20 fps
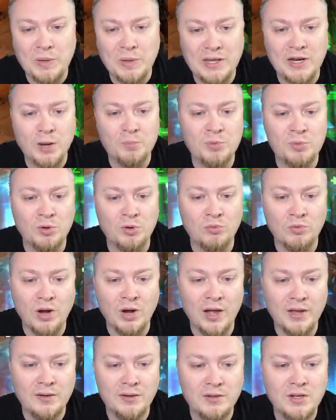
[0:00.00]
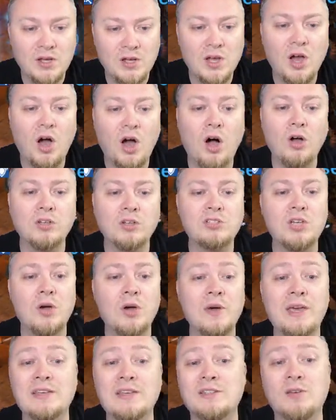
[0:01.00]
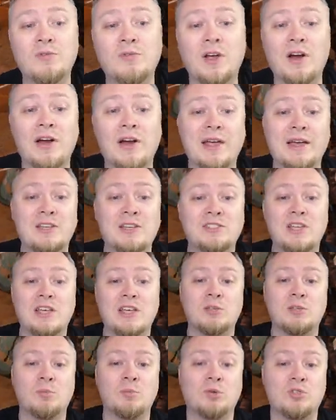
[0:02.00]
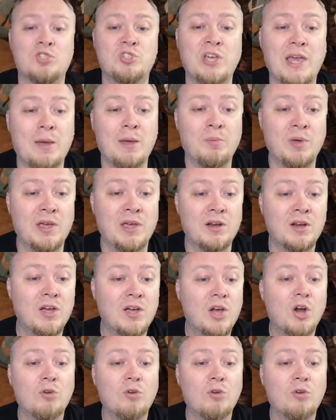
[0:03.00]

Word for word: up the run. Also, he's a very accessible champion.